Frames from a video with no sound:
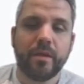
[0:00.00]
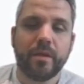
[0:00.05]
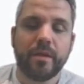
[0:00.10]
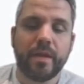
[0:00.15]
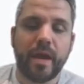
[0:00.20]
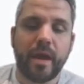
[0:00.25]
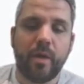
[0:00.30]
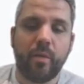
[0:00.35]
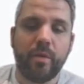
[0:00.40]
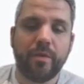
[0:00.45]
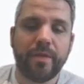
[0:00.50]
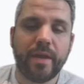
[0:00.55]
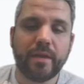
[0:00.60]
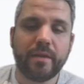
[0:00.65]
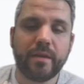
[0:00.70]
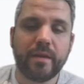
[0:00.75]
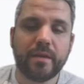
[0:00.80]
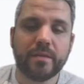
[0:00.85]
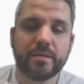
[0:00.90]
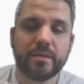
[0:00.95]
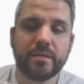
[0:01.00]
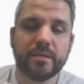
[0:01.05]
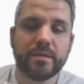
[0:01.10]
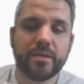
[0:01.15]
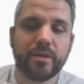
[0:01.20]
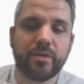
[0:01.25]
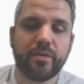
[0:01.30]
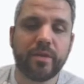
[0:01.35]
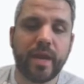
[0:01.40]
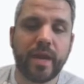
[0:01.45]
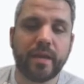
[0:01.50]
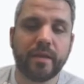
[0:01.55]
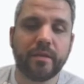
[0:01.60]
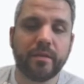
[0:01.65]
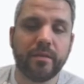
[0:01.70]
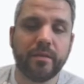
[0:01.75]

Now what that does is it created a